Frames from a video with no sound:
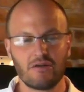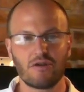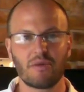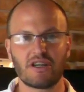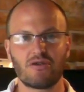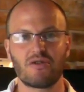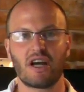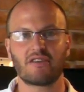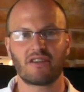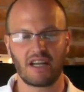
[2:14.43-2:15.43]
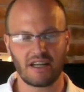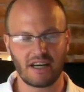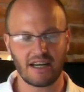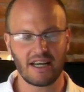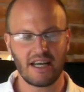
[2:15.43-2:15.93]
Room in
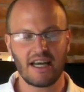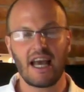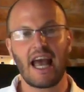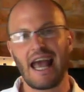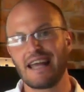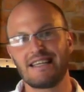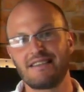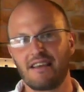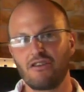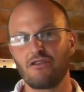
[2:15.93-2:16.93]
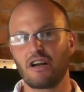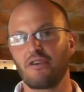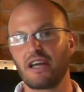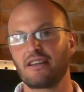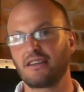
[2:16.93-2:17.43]
2009. And he's set to
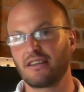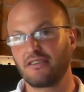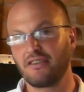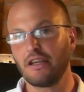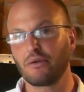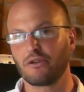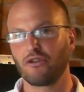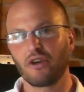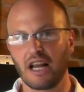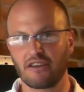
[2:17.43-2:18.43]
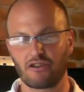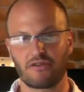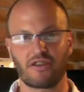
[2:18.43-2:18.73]
direct the sequel to Clash Over